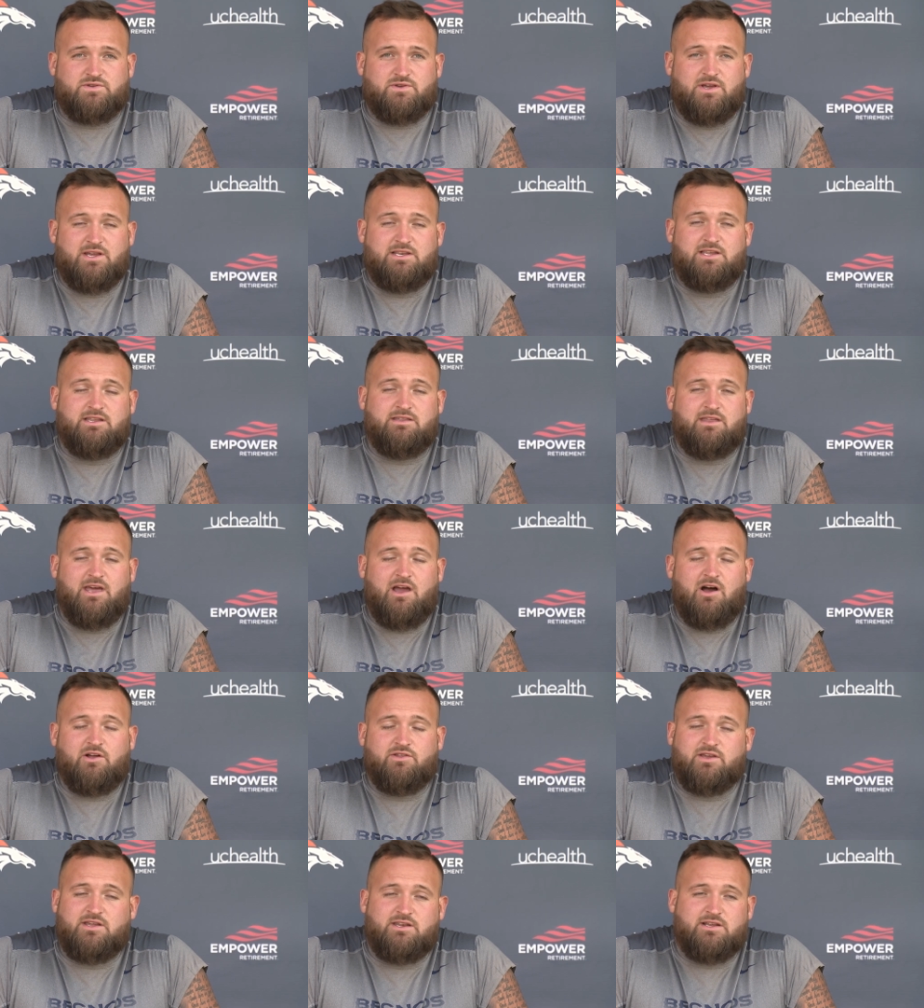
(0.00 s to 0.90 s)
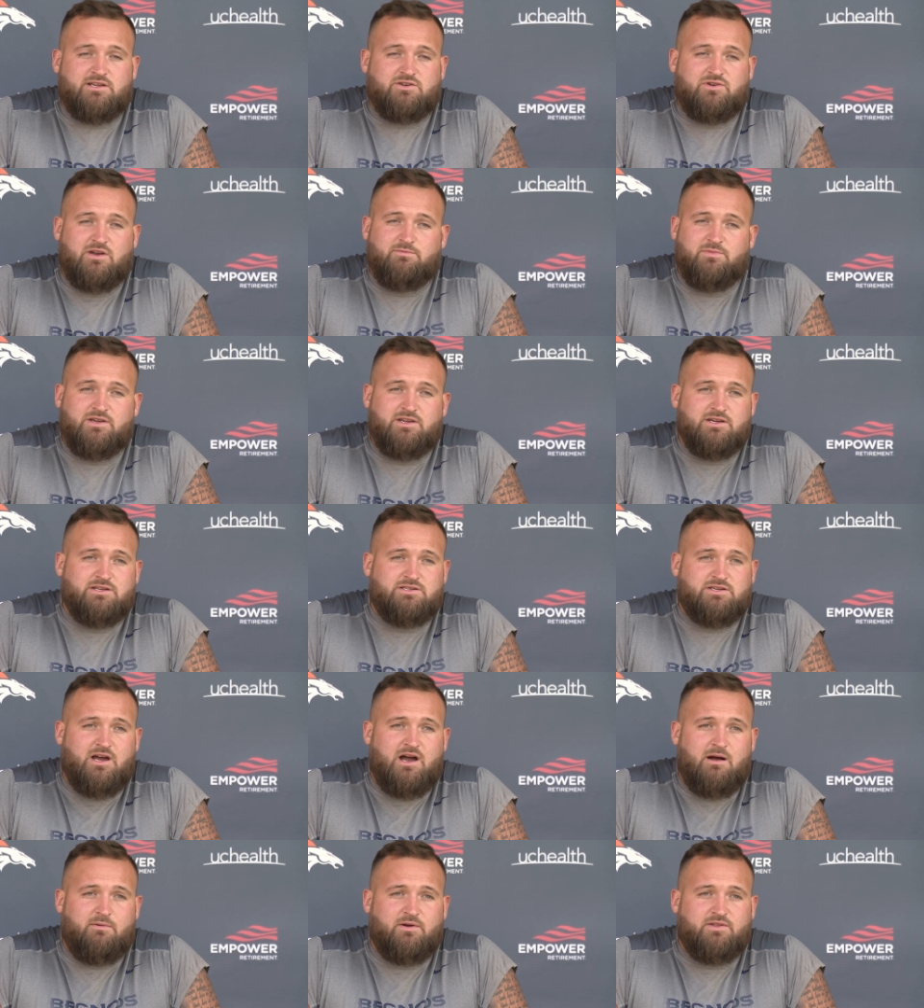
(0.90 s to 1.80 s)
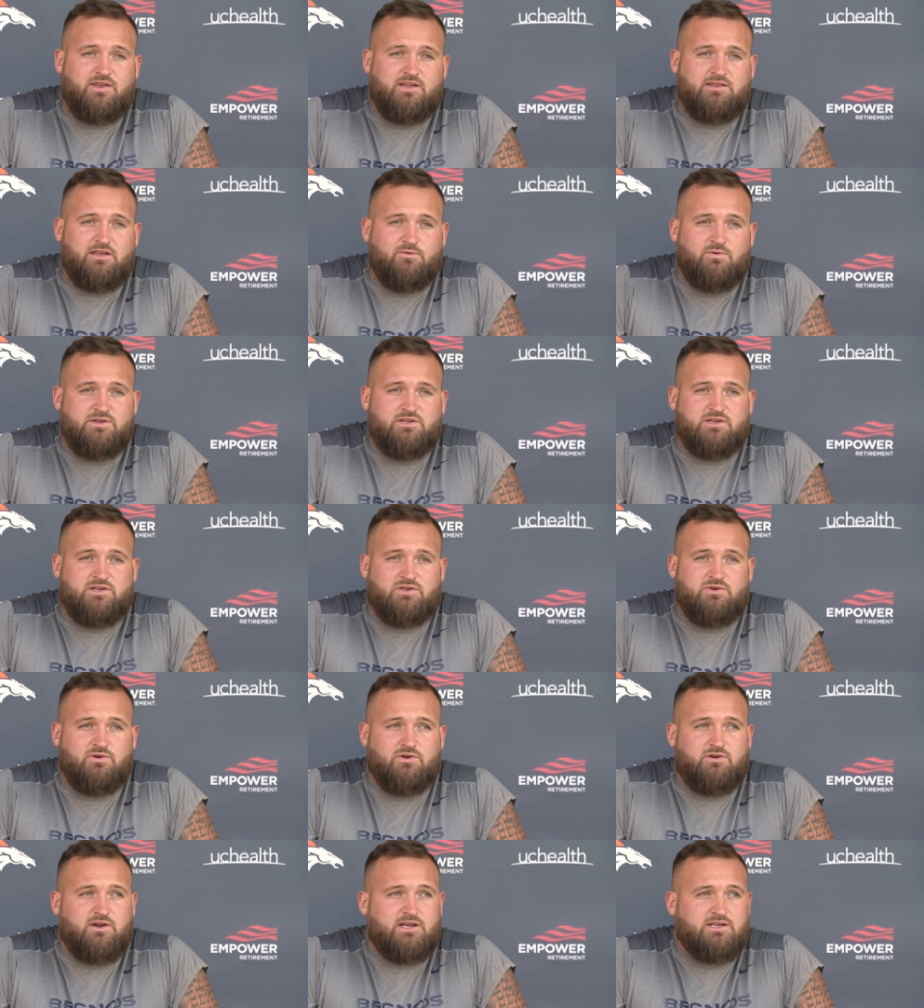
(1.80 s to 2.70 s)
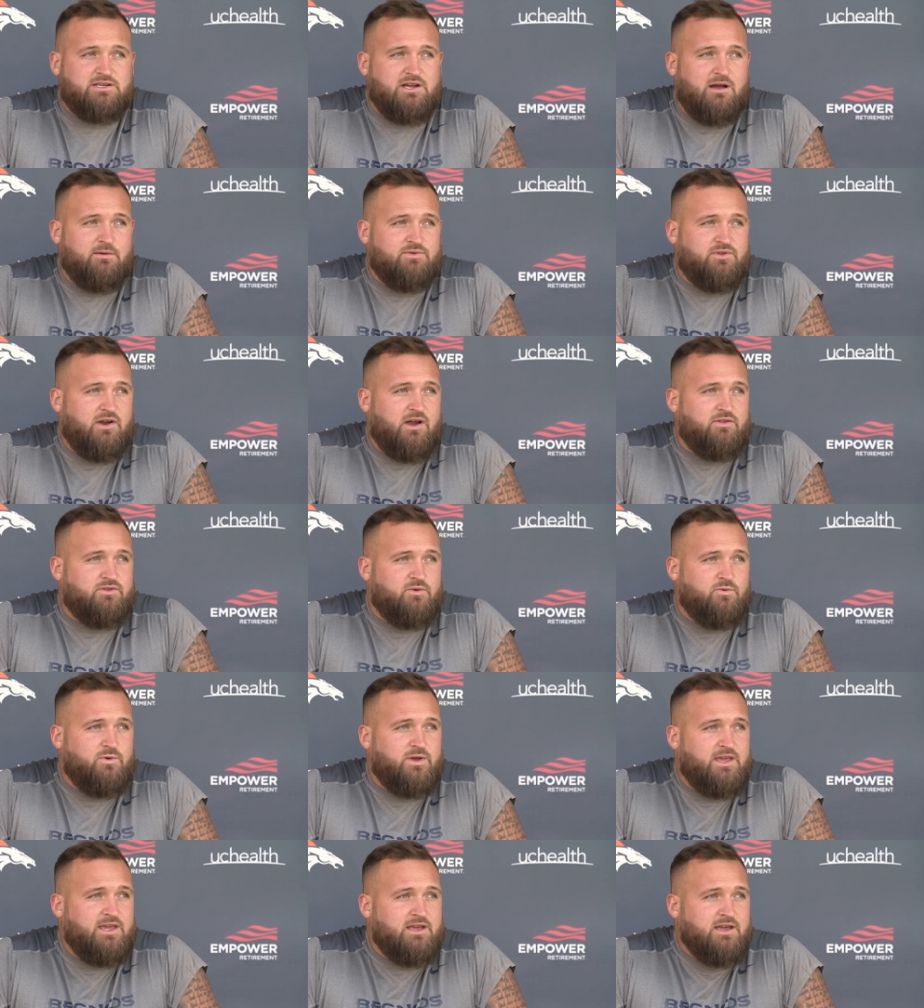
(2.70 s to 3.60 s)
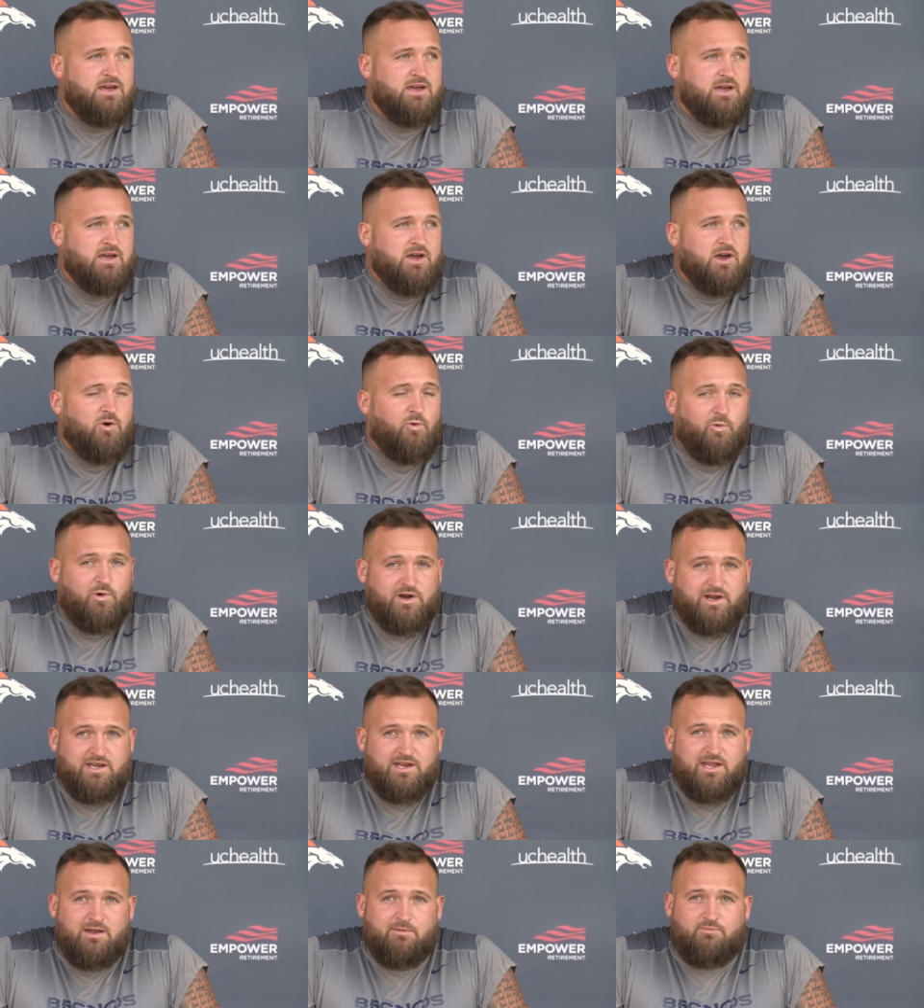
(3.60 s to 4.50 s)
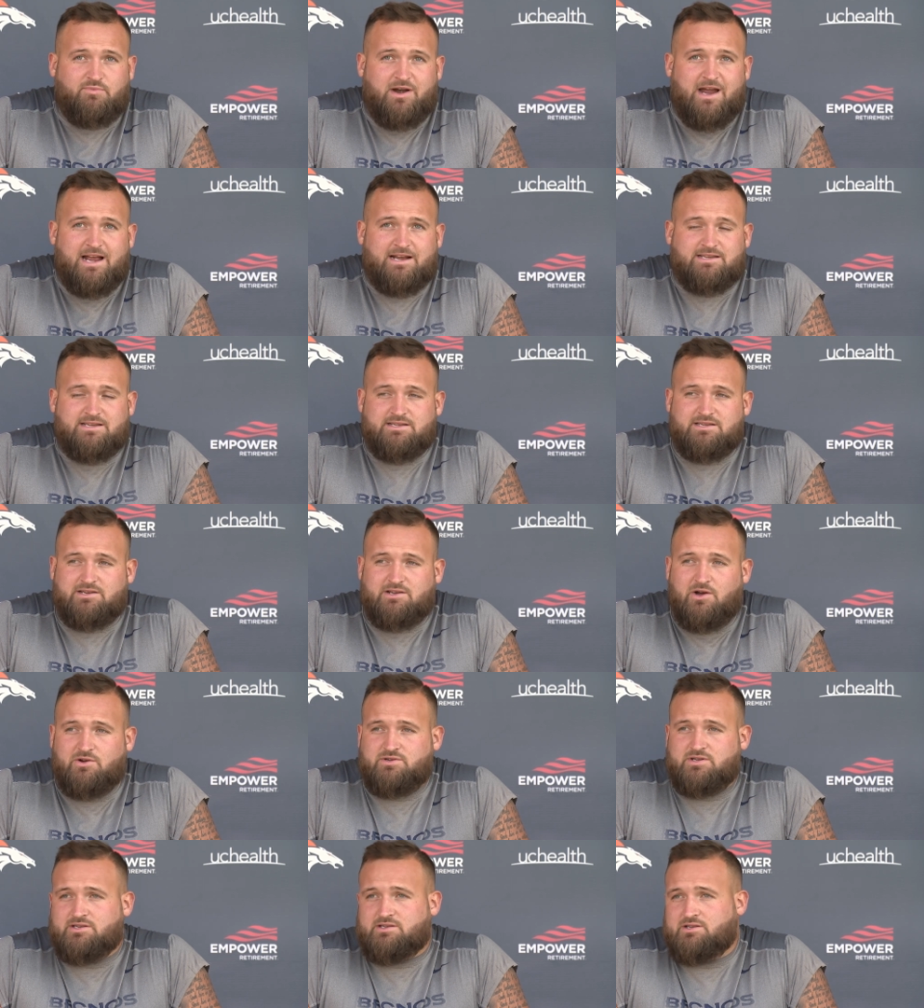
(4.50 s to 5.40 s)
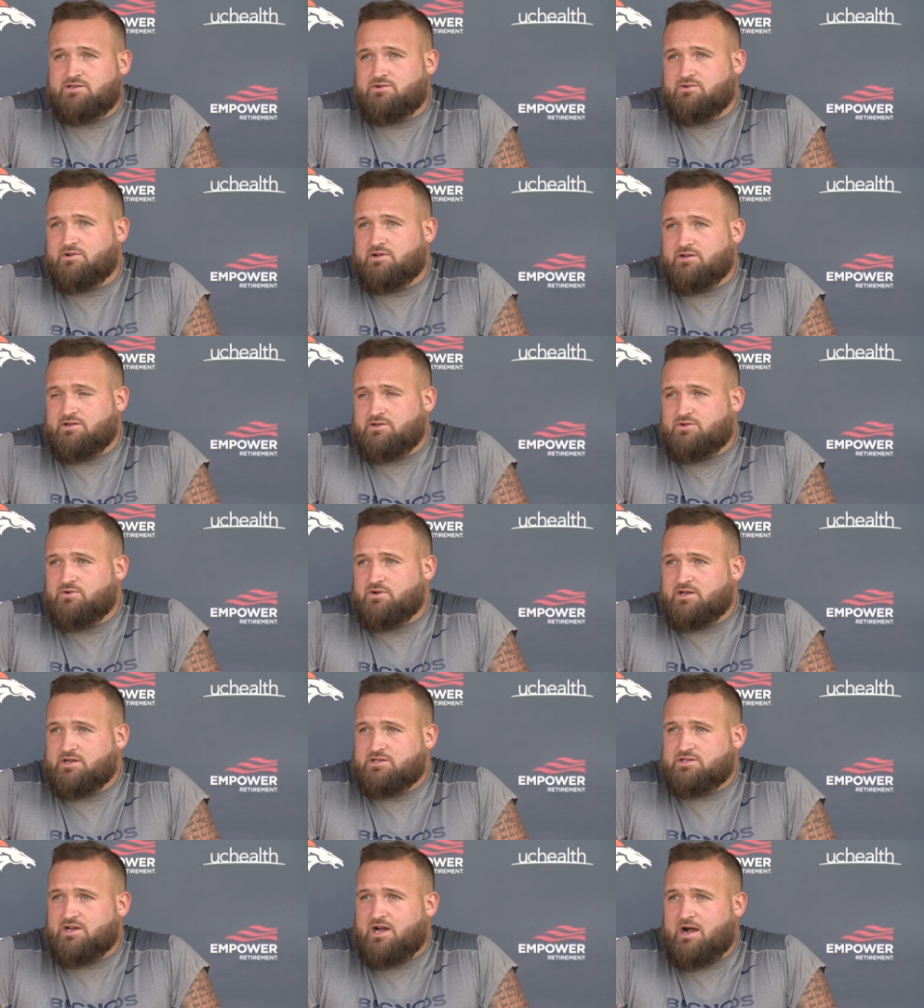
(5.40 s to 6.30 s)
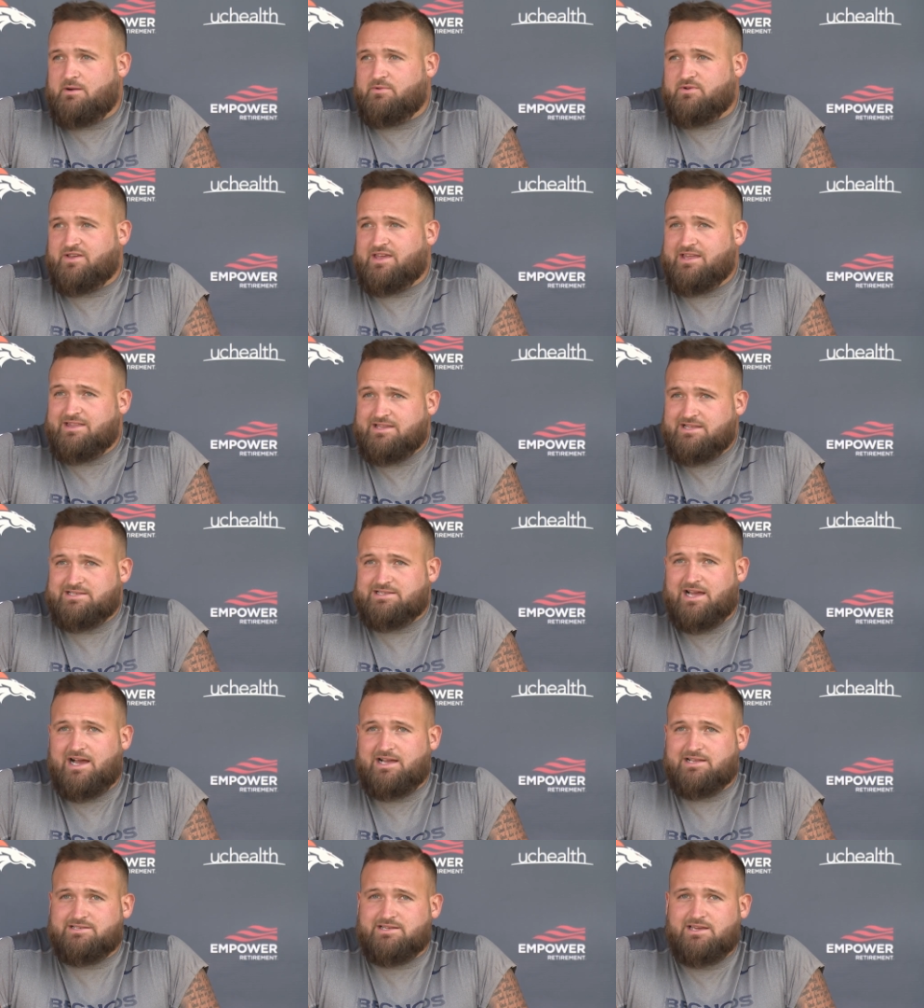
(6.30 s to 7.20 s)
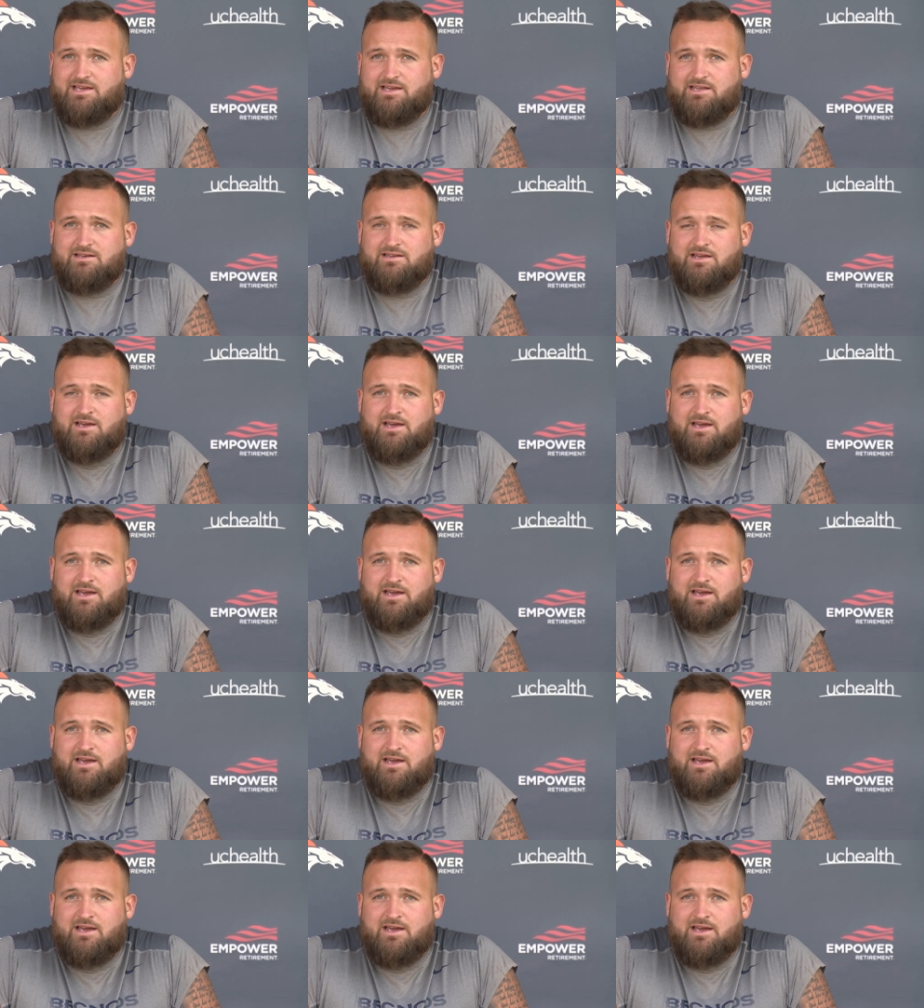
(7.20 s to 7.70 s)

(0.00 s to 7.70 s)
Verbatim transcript: So he did. They all did an extremely good job. I think that we just do a great job throughout the week, working it in practice. Coaches do do a good job of getting these guys in.